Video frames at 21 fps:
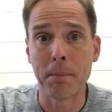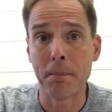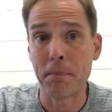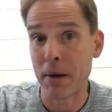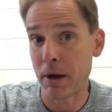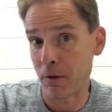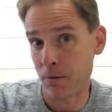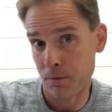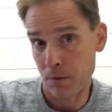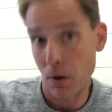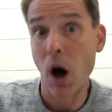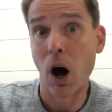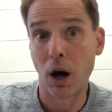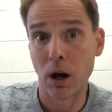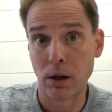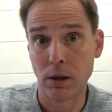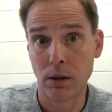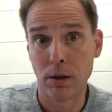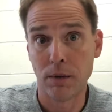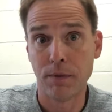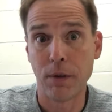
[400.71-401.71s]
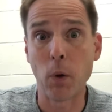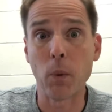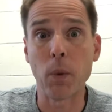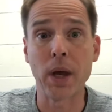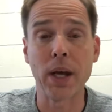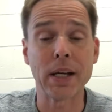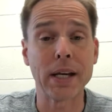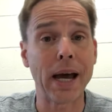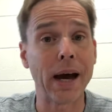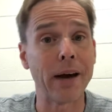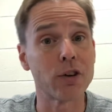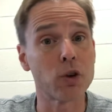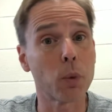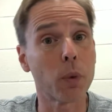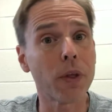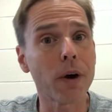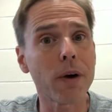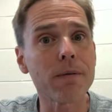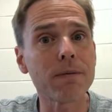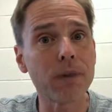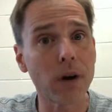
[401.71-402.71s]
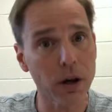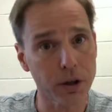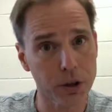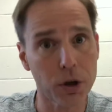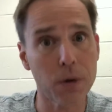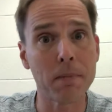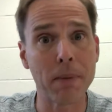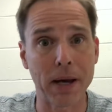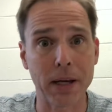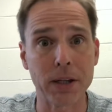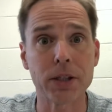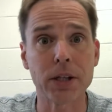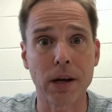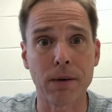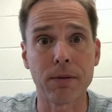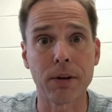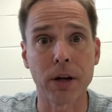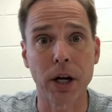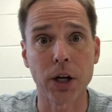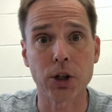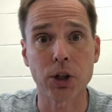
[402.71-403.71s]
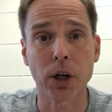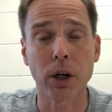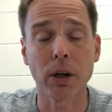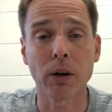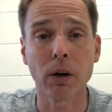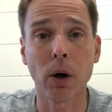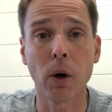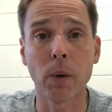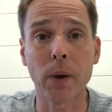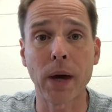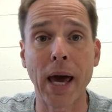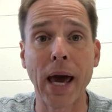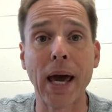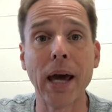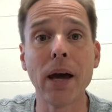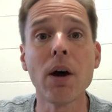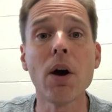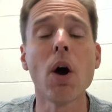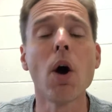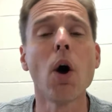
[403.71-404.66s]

pitfall that we encounter with our function-based definition, okay?